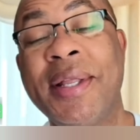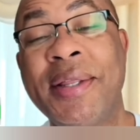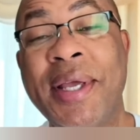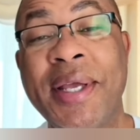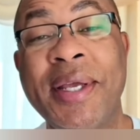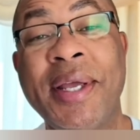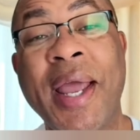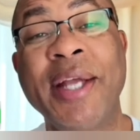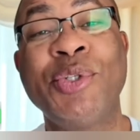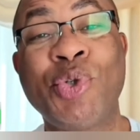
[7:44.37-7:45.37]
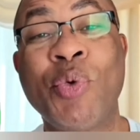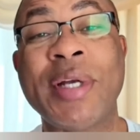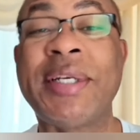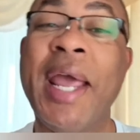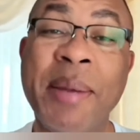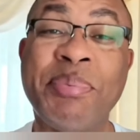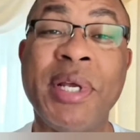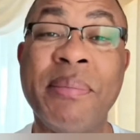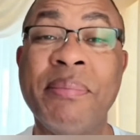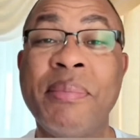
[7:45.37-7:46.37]
the head juror taped
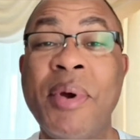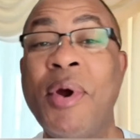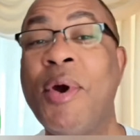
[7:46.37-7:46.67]
him,